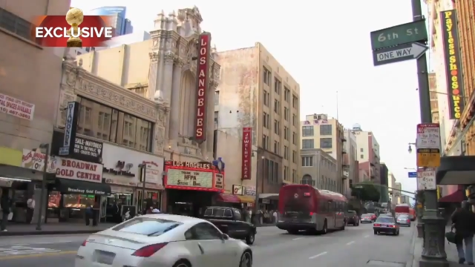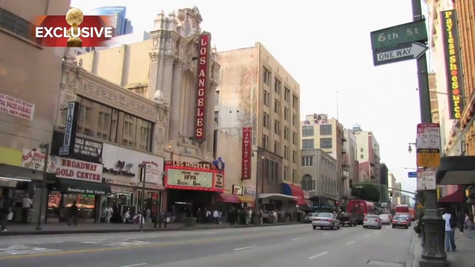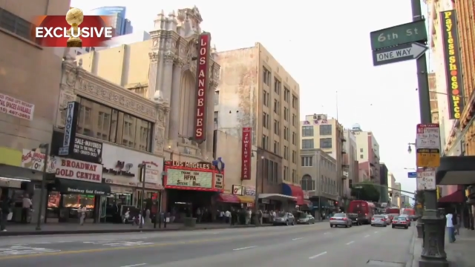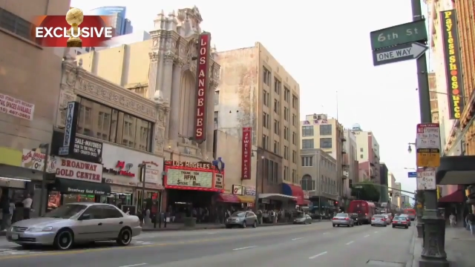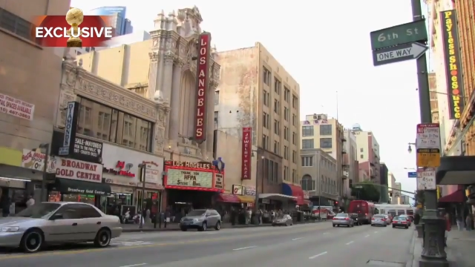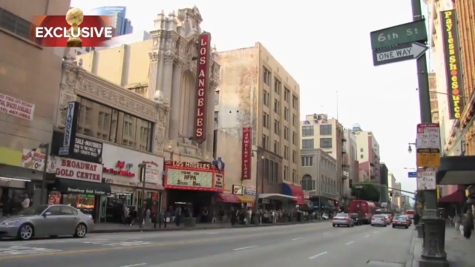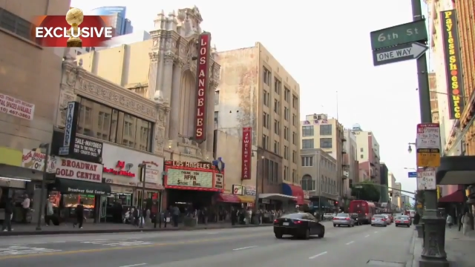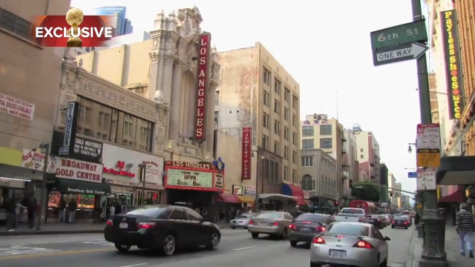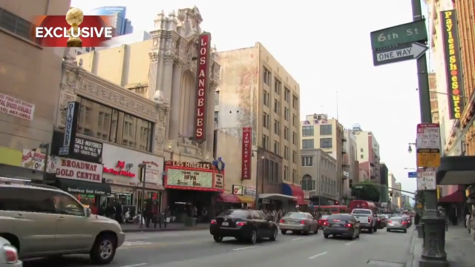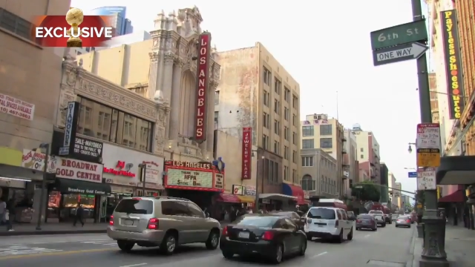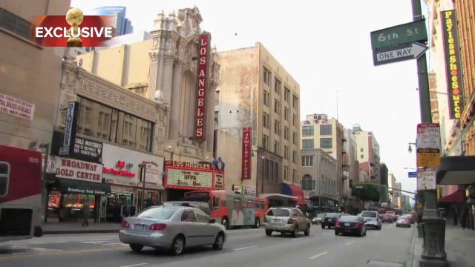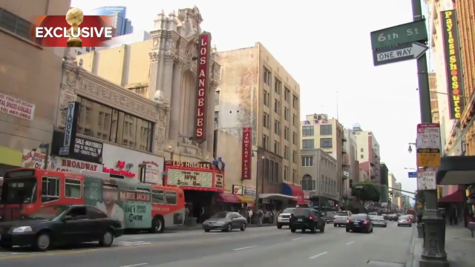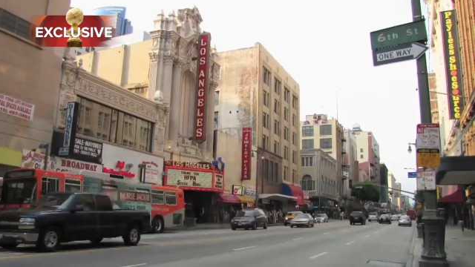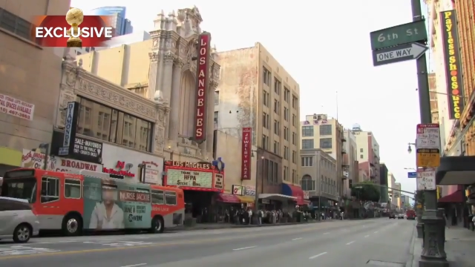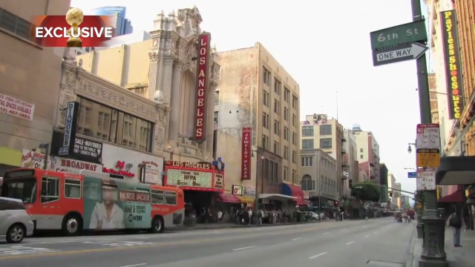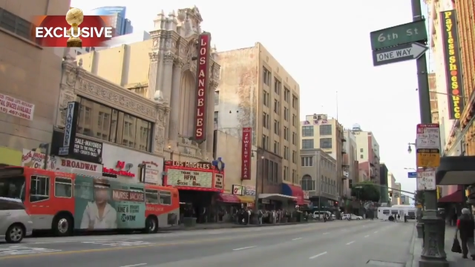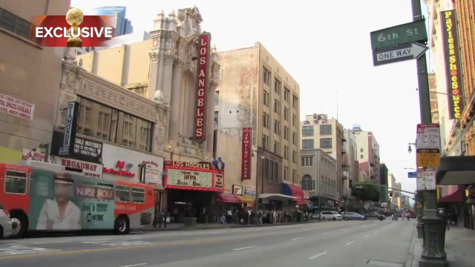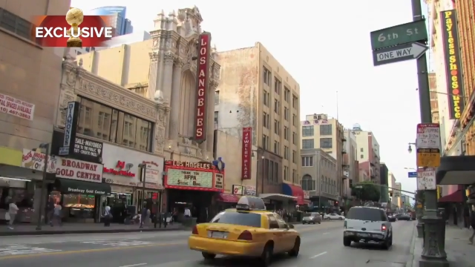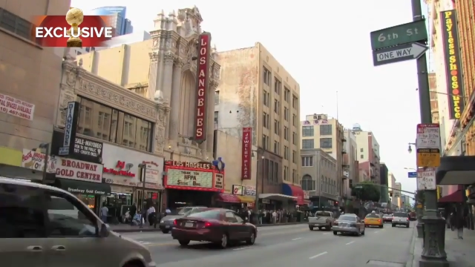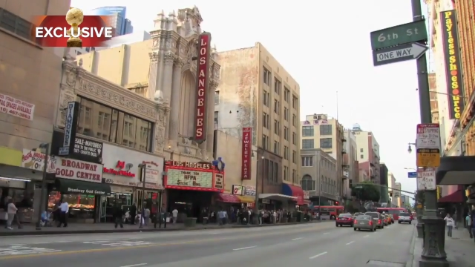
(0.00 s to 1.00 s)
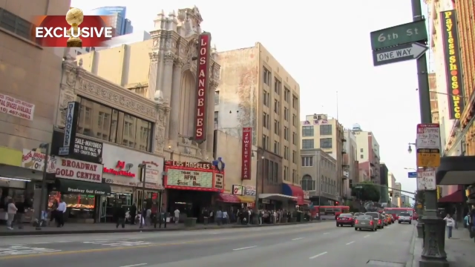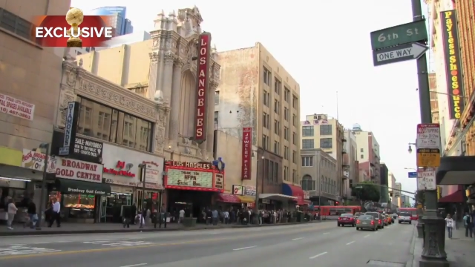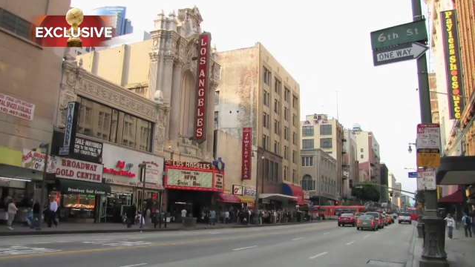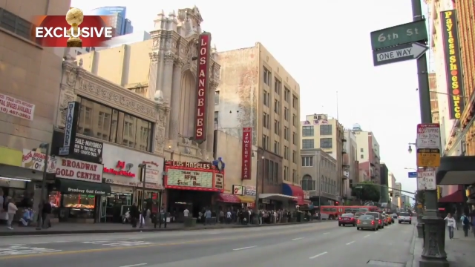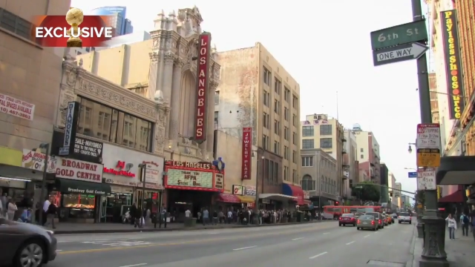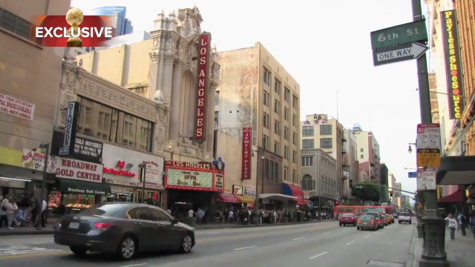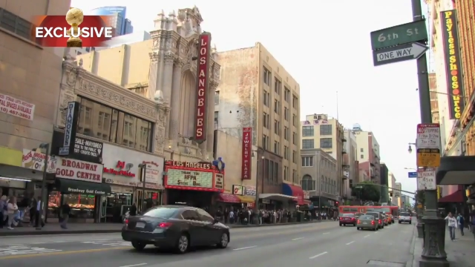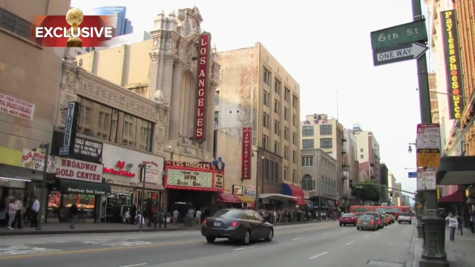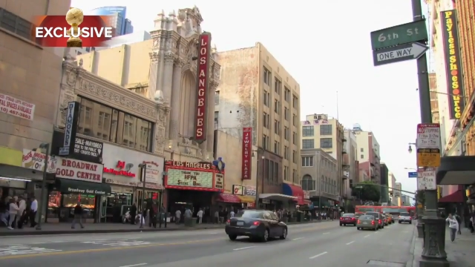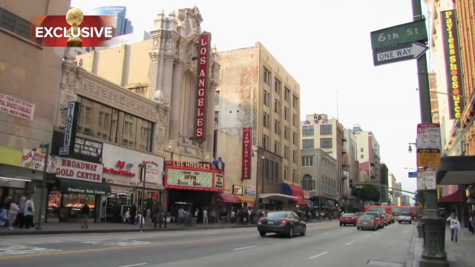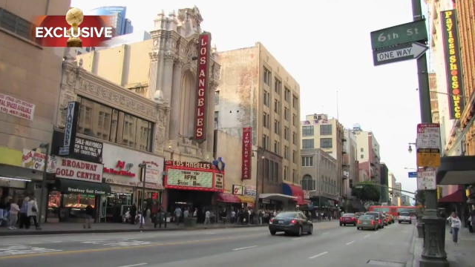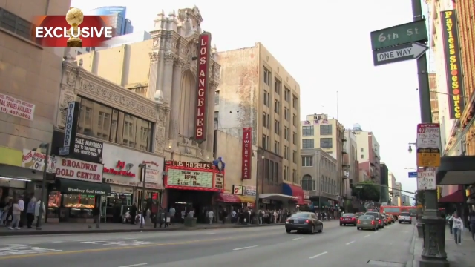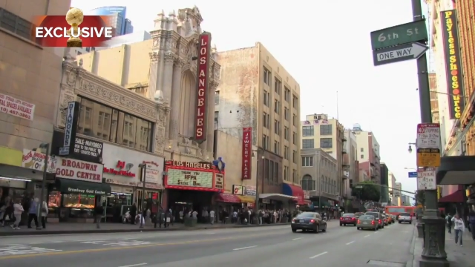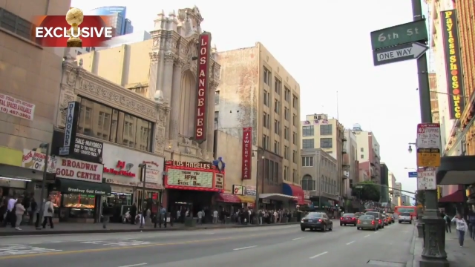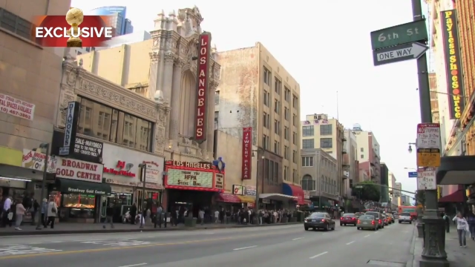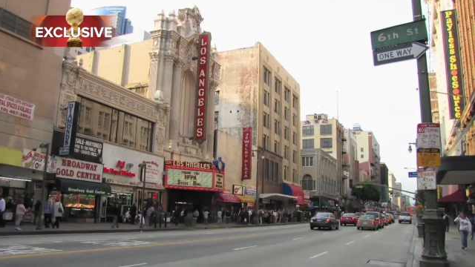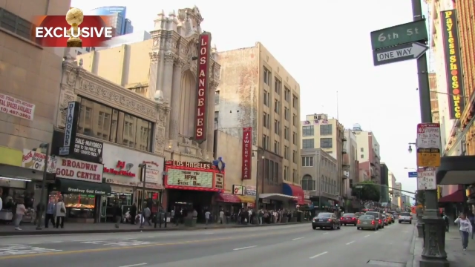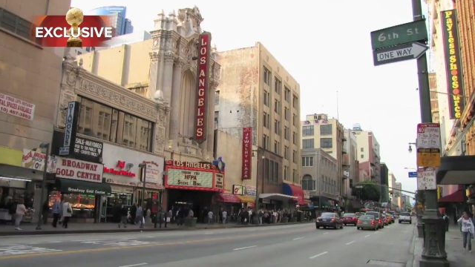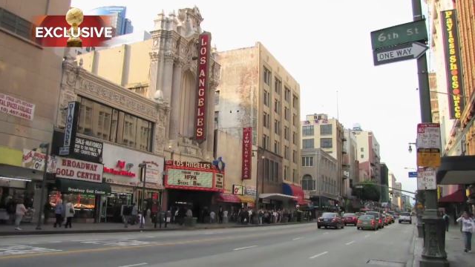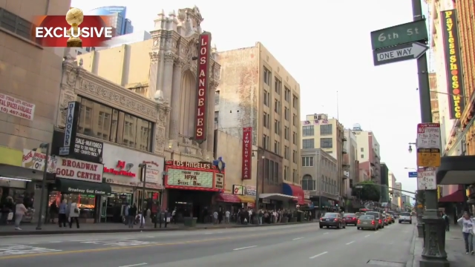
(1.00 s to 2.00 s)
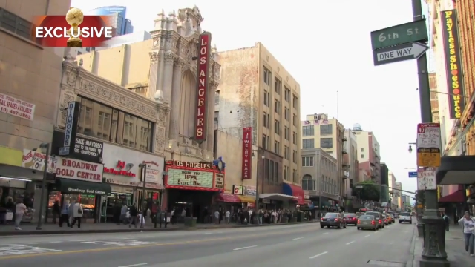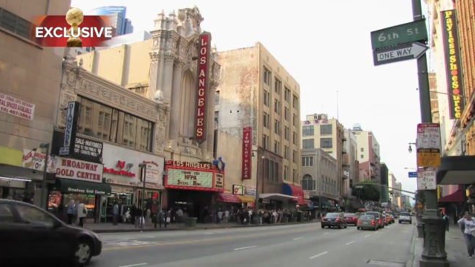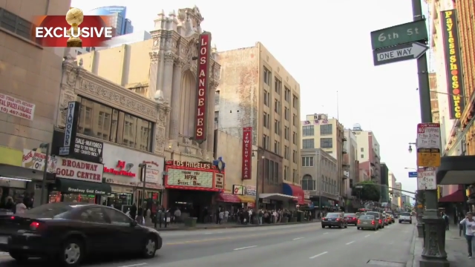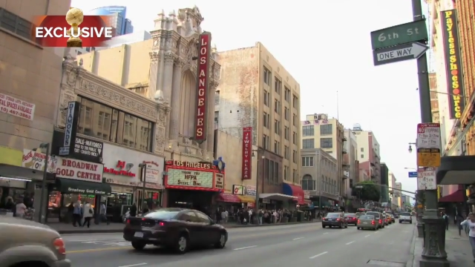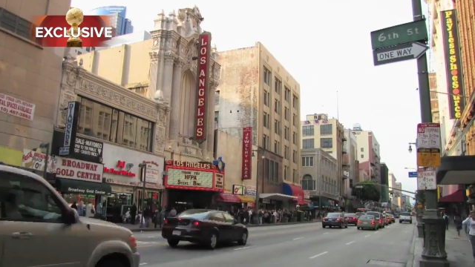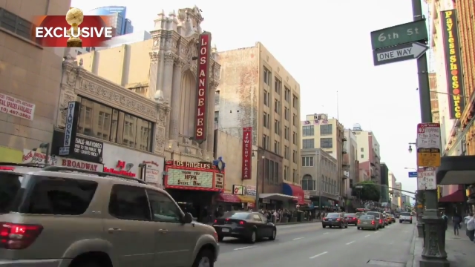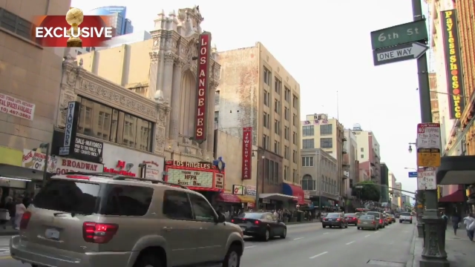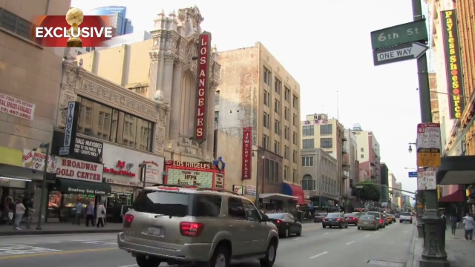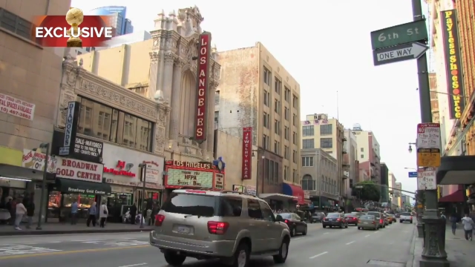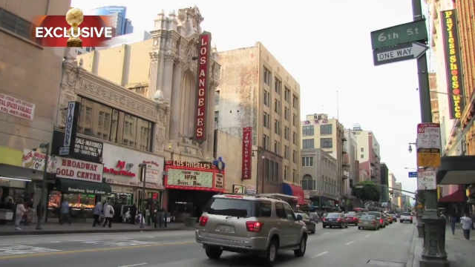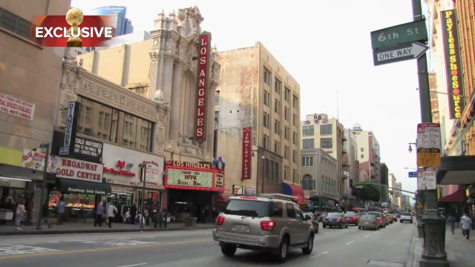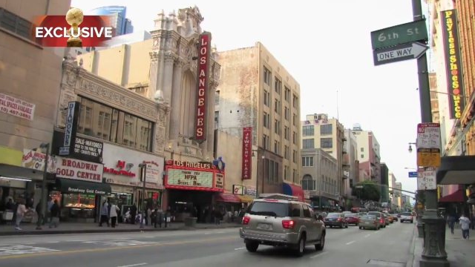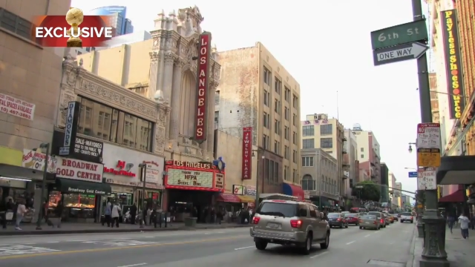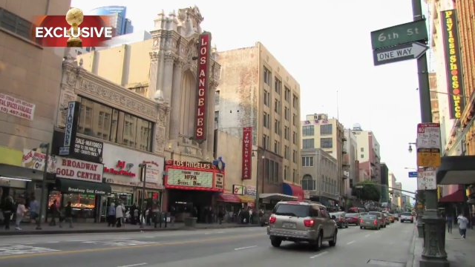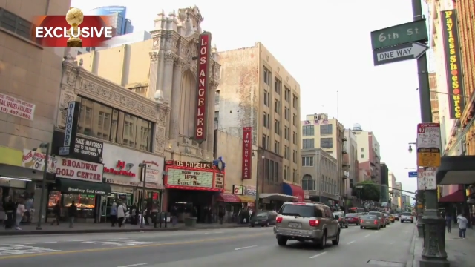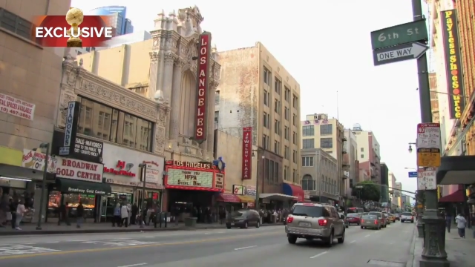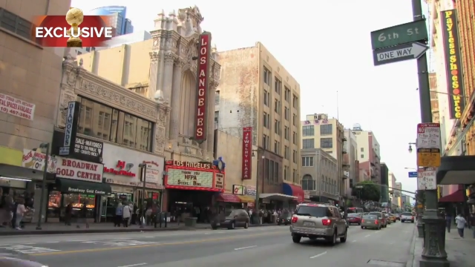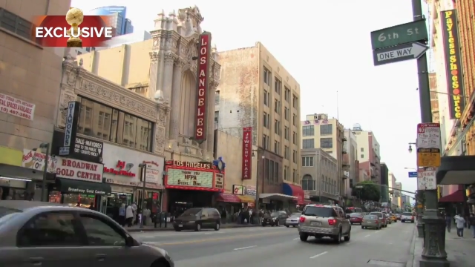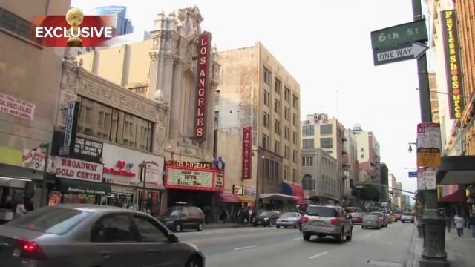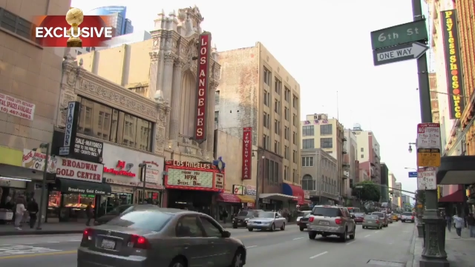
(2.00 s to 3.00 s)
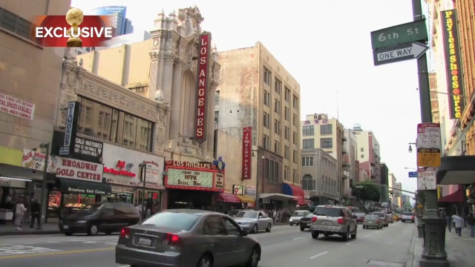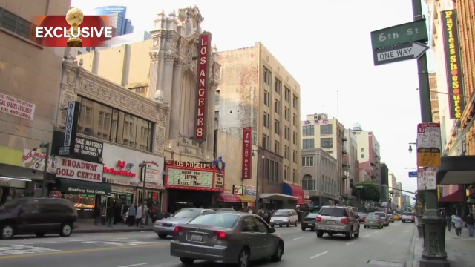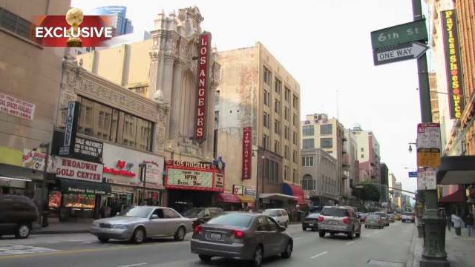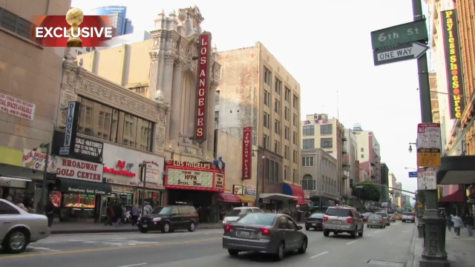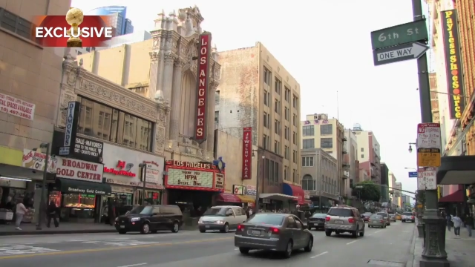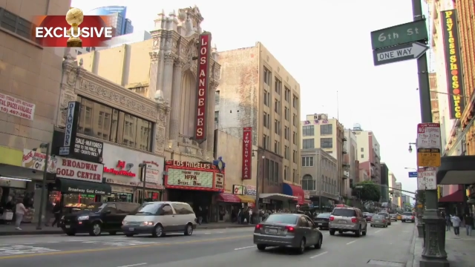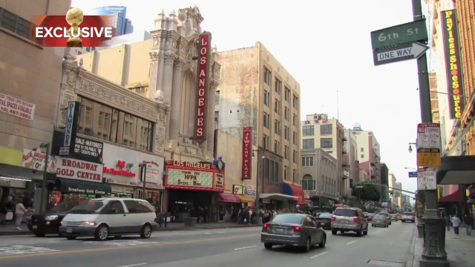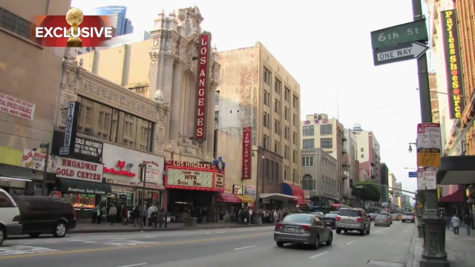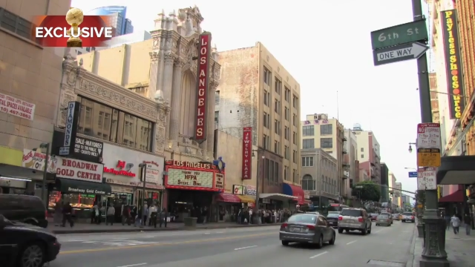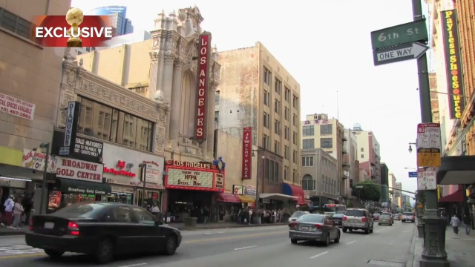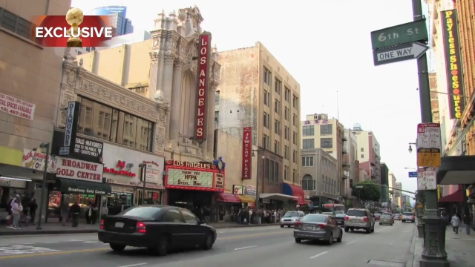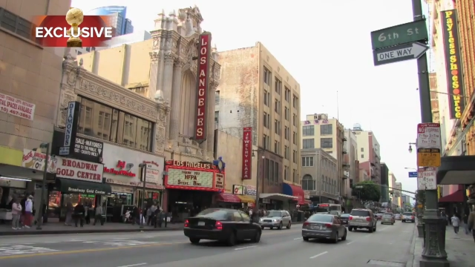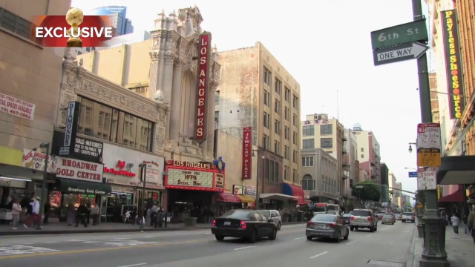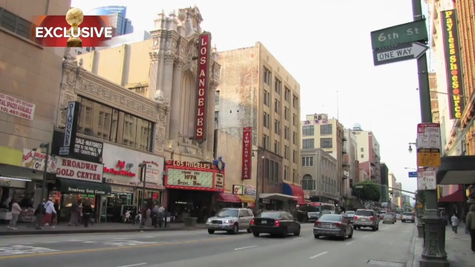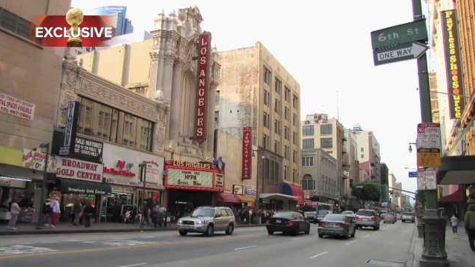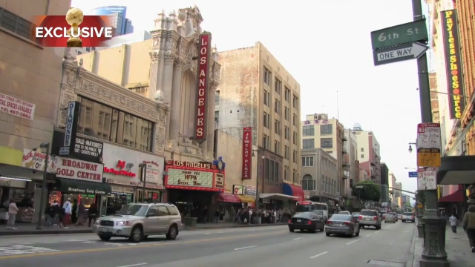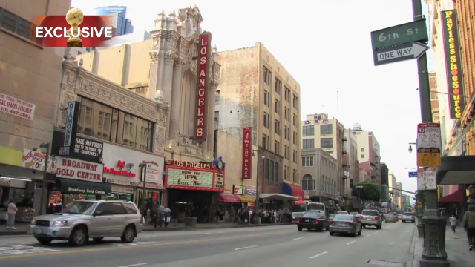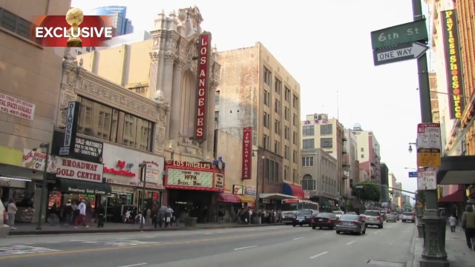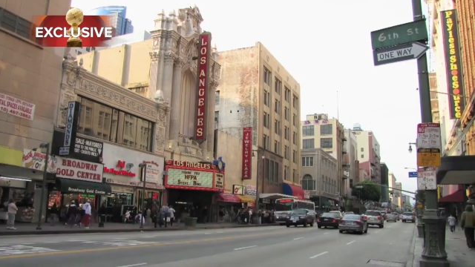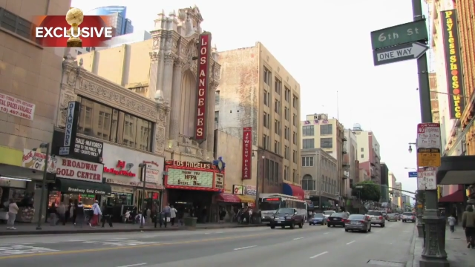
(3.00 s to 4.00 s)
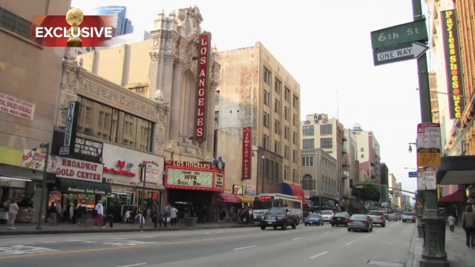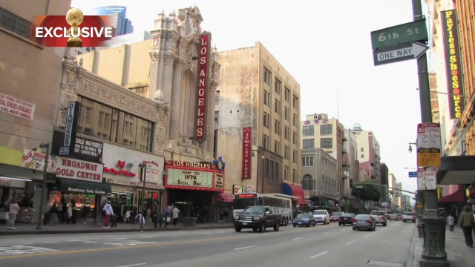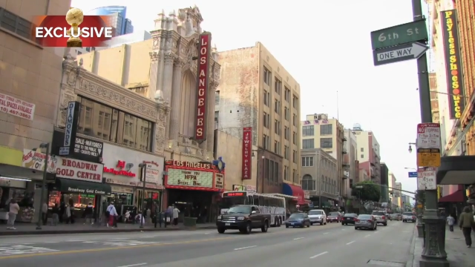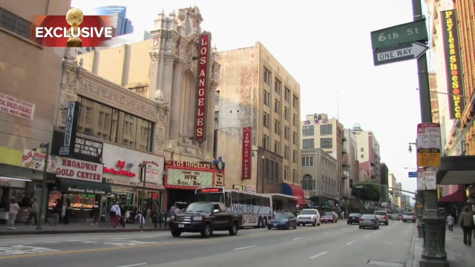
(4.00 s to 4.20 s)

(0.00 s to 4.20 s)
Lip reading: [unreadable: no face in view]